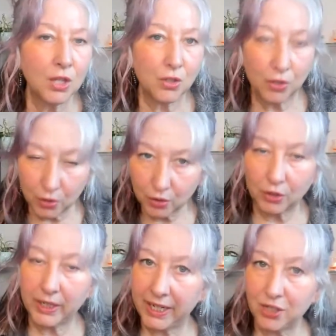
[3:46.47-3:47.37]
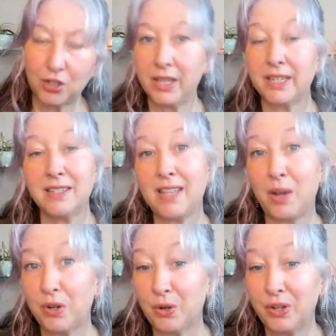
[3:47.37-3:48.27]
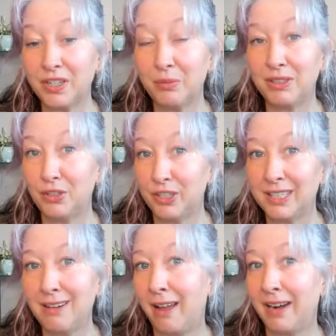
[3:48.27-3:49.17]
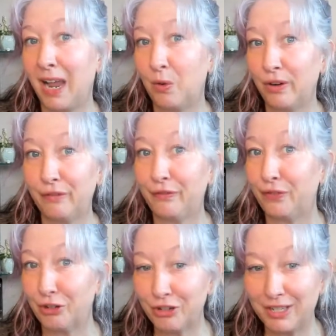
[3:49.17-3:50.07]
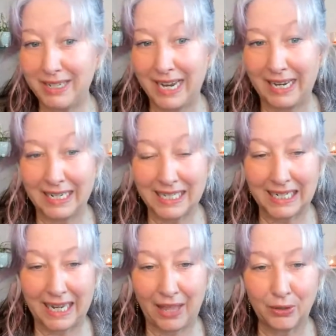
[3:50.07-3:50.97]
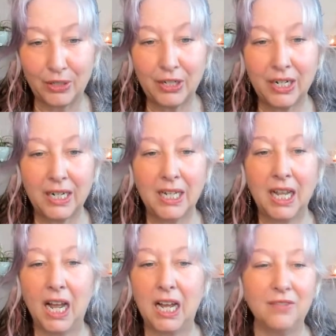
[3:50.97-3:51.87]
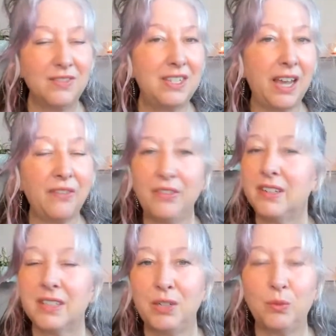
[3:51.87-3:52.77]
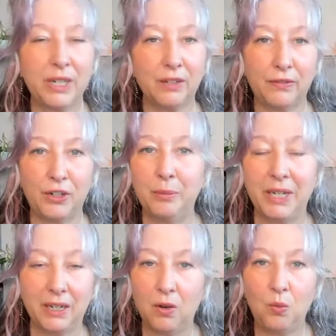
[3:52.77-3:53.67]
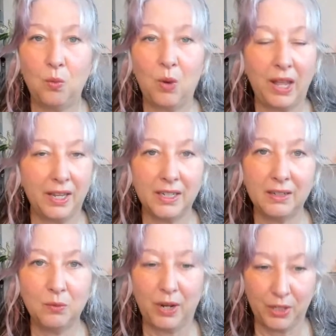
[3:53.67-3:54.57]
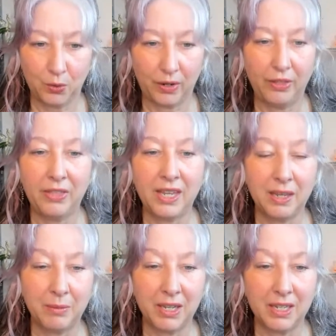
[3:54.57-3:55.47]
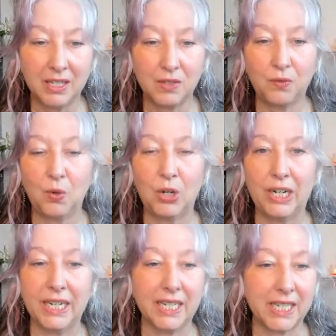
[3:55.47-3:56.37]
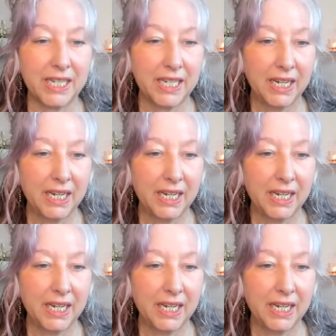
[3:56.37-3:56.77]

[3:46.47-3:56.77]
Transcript: So those are each things that we're going to be learning on our first day together. Definitely reaffirming what your theme is for it.